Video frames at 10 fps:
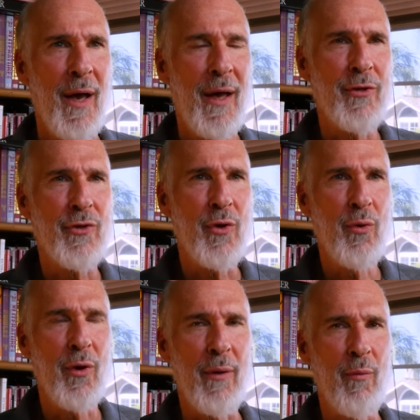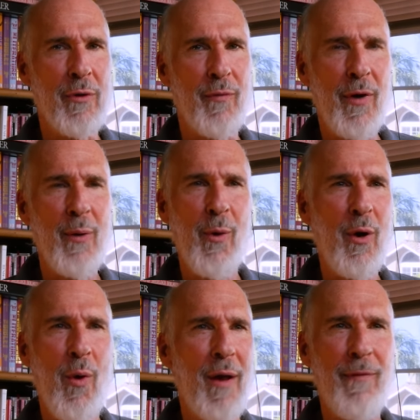out of school and was very
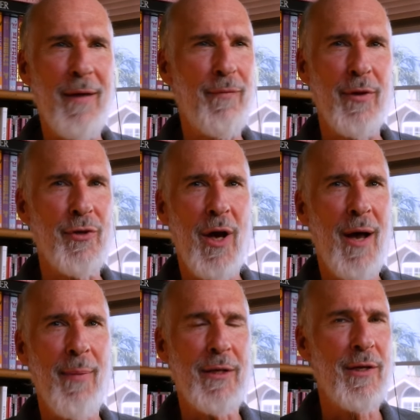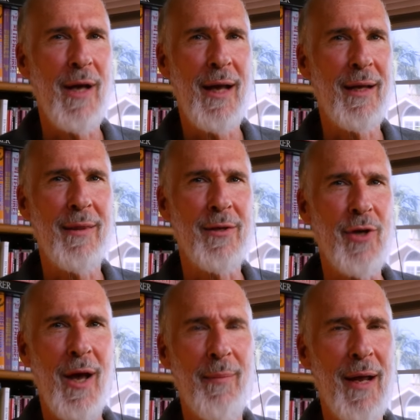well qualified for the job and did not get the job.